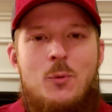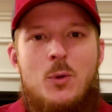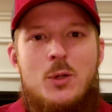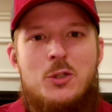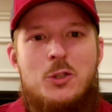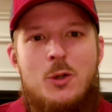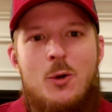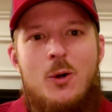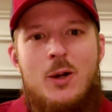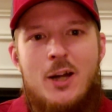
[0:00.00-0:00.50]

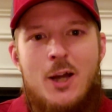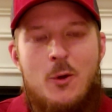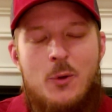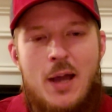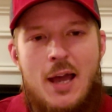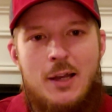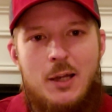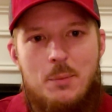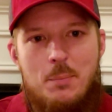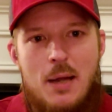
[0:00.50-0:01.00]
What's going on,
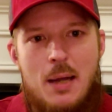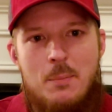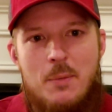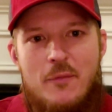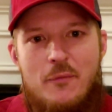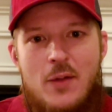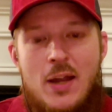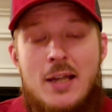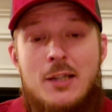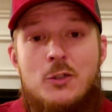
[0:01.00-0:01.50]

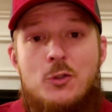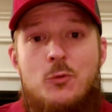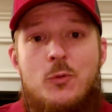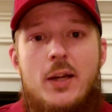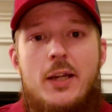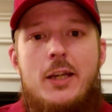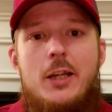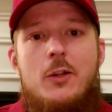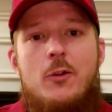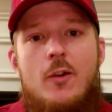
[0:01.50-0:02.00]
Alabama fans?
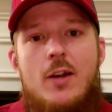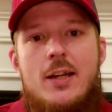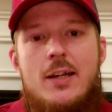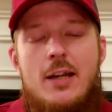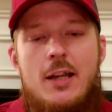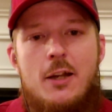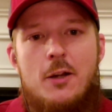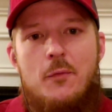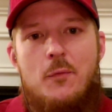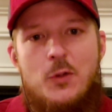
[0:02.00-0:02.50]
Ricky Green
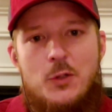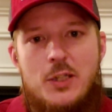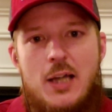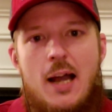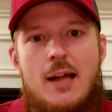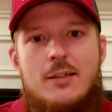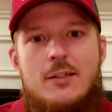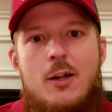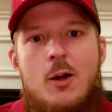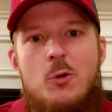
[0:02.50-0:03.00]
here for
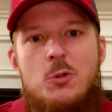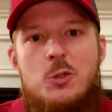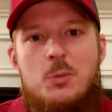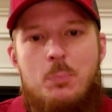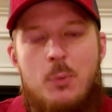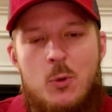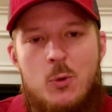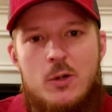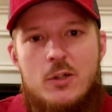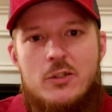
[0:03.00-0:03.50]
Tide Talk
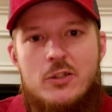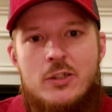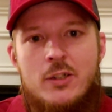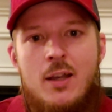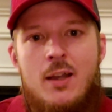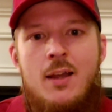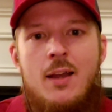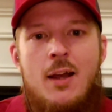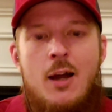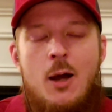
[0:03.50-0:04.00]
Sports
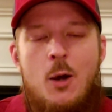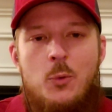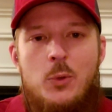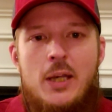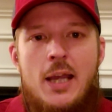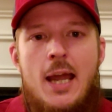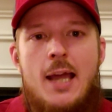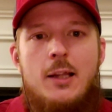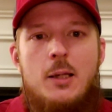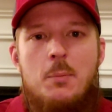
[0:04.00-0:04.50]
on
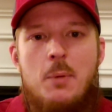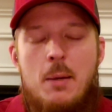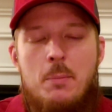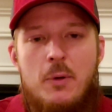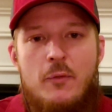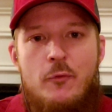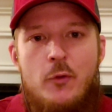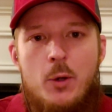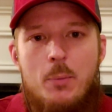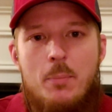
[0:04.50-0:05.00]
the
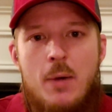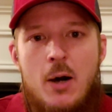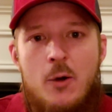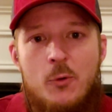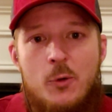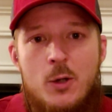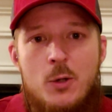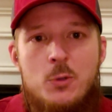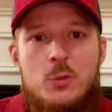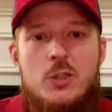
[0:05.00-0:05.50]
Alabama Football
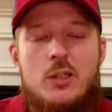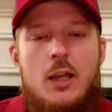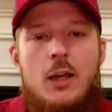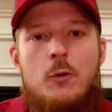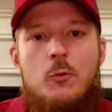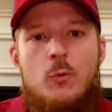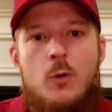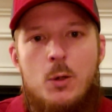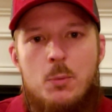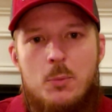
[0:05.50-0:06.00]
News
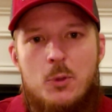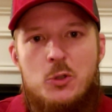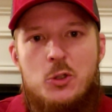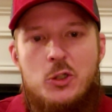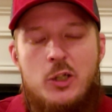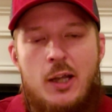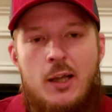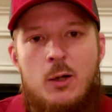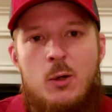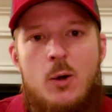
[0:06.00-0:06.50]
and Rumors
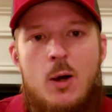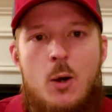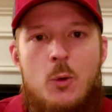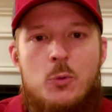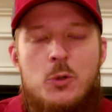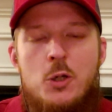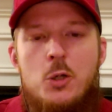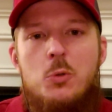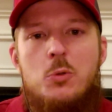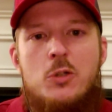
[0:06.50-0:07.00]
channel
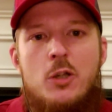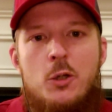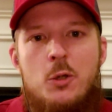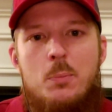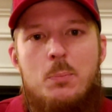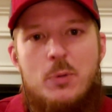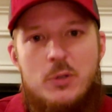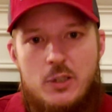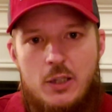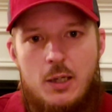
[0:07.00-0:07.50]
on
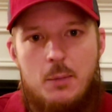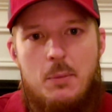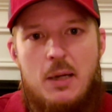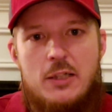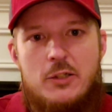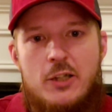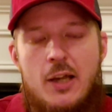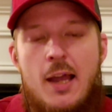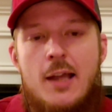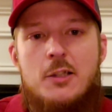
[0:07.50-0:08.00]
YouTube, presented
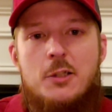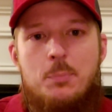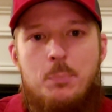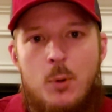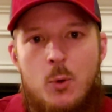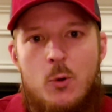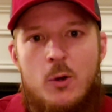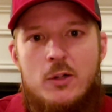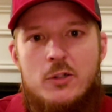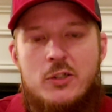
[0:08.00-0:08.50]
by Chat
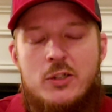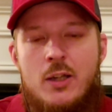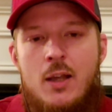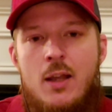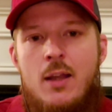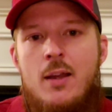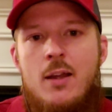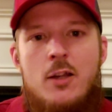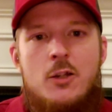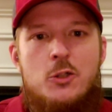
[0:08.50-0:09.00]
Sports.
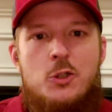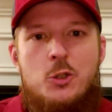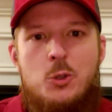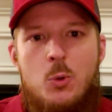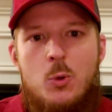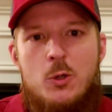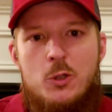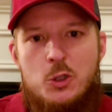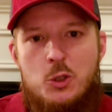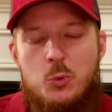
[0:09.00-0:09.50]

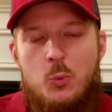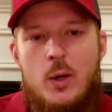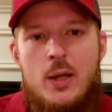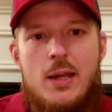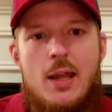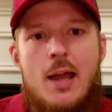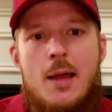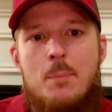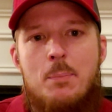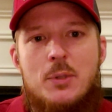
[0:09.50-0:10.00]
Short,
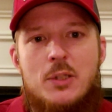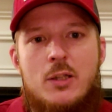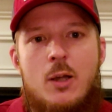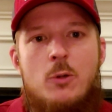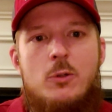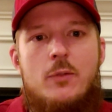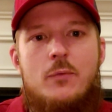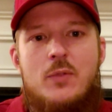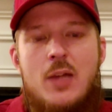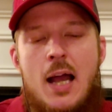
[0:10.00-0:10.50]
sweet
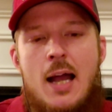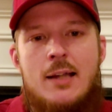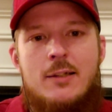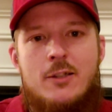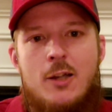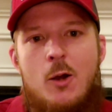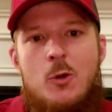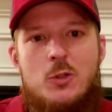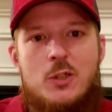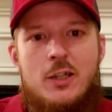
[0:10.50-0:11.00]
episode of Tide
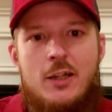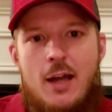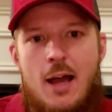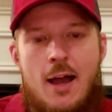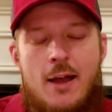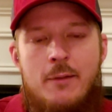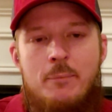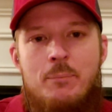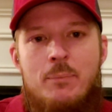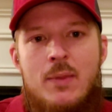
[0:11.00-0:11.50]
Talk
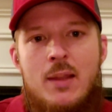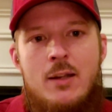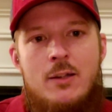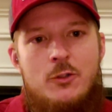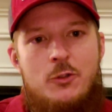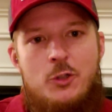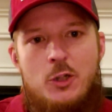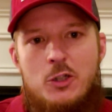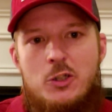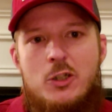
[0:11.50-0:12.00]
tonight.
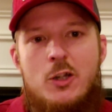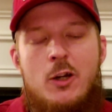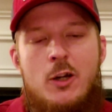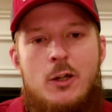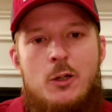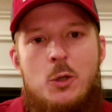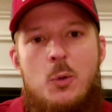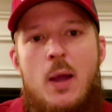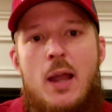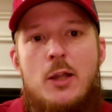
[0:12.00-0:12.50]
Just going
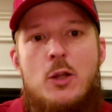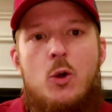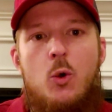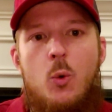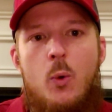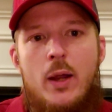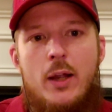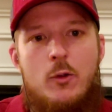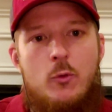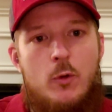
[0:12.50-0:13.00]
to do a
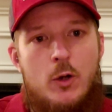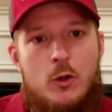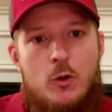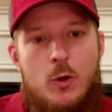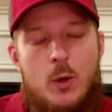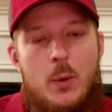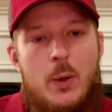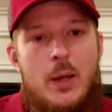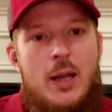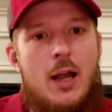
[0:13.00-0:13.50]
quick
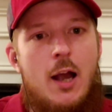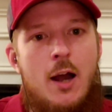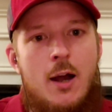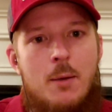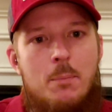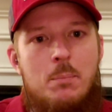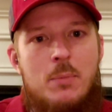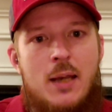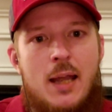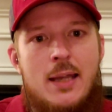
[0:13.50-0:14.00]
recruiting
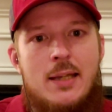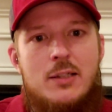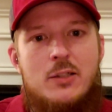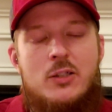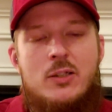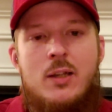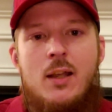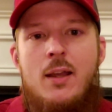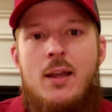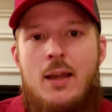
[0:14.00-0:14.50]

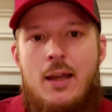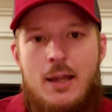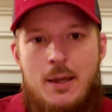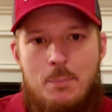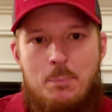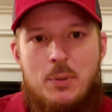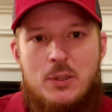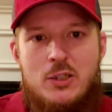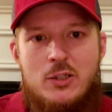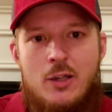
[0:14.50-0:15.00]
updates
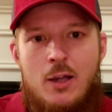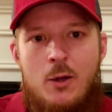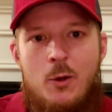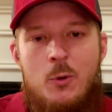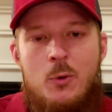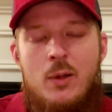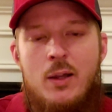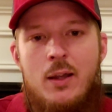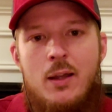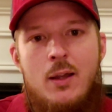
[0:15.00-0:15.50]

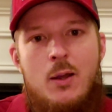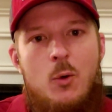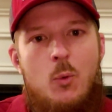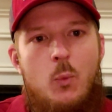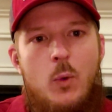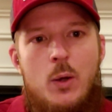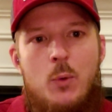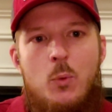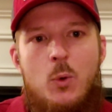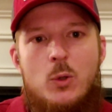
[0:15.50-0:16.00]
episode.
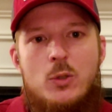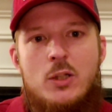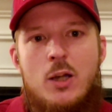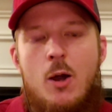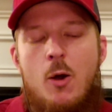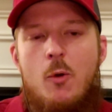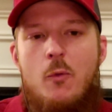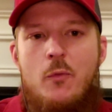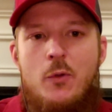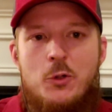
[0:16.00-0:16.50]
We will
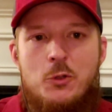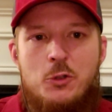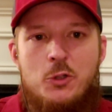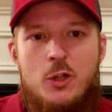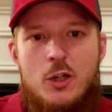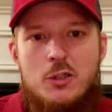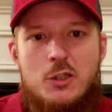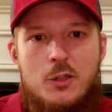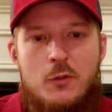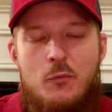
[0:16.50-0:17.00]
talk for
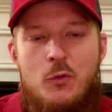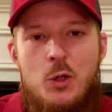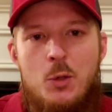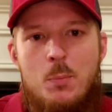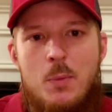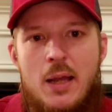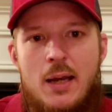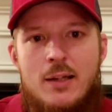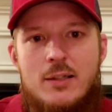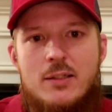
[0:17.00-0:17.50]
just a few
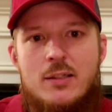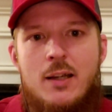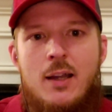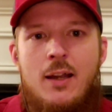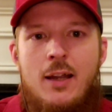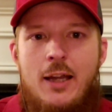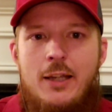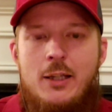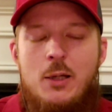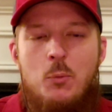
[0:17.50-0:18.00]
minutes,
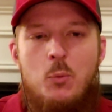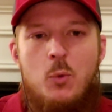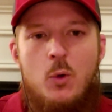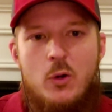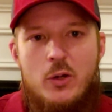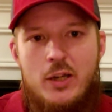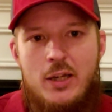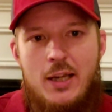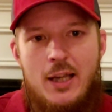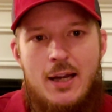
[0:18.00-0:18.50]
and then we'll
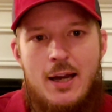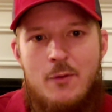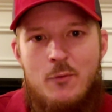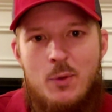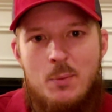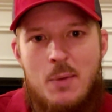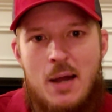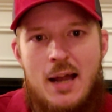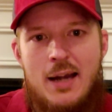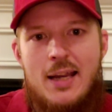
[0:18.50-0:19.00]
get
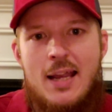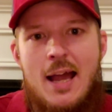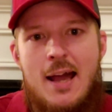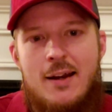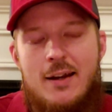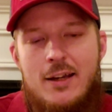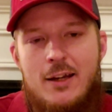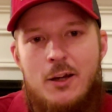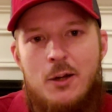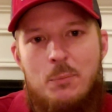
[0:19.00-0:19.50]
everybody
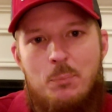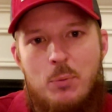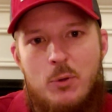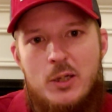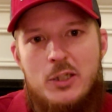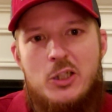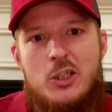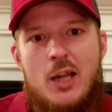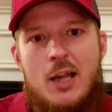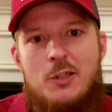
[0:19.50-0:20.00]
out of here.
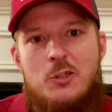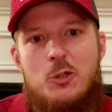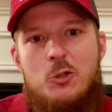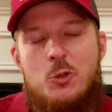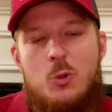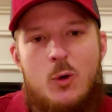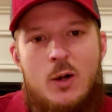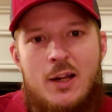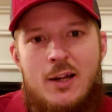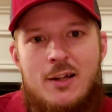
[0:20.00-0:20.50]
Appreciate you
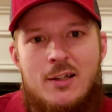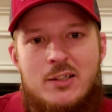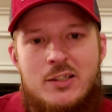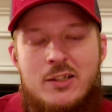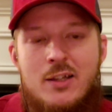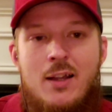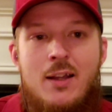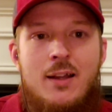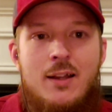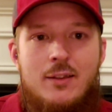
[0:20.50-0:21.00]
joining
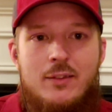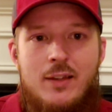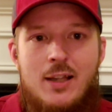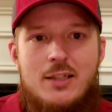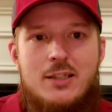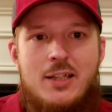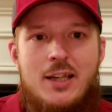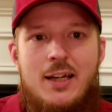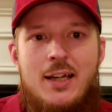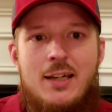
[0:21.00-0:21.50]
us.
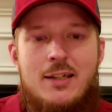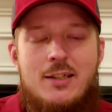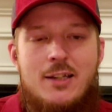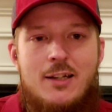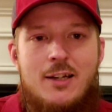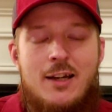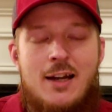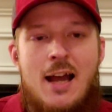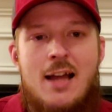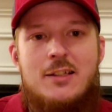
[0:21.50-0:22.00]
Let's get into
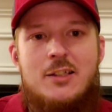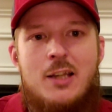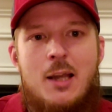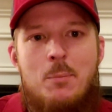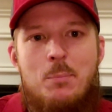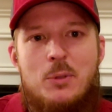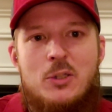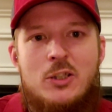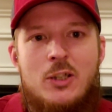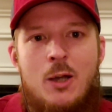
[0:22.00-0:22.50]
tonight's
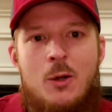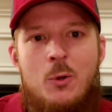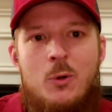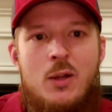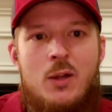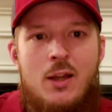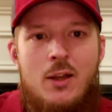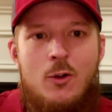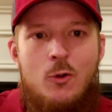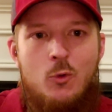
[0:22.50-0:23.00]

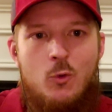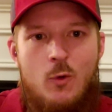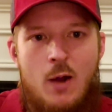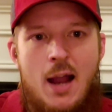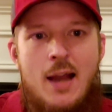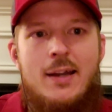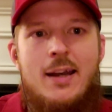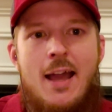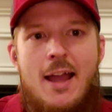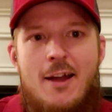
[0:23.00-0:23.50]
episode
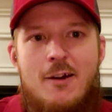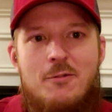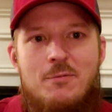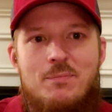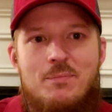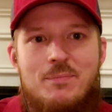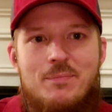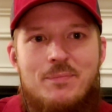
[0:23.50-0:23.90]
right now.